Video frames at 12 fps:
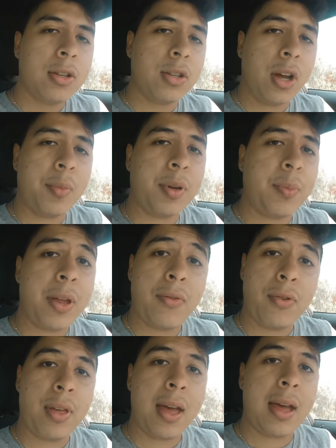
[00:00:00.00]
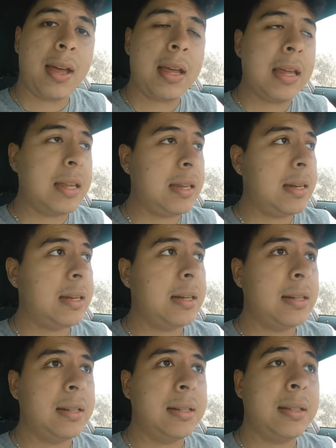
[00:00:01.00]
So I'm gonna pay for that and
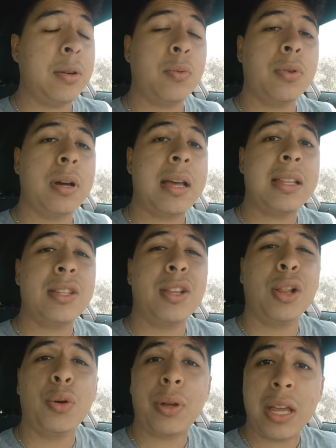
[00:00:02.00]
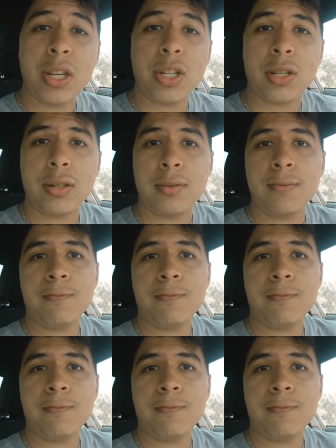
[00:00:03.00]
uh, then we'll head to the location.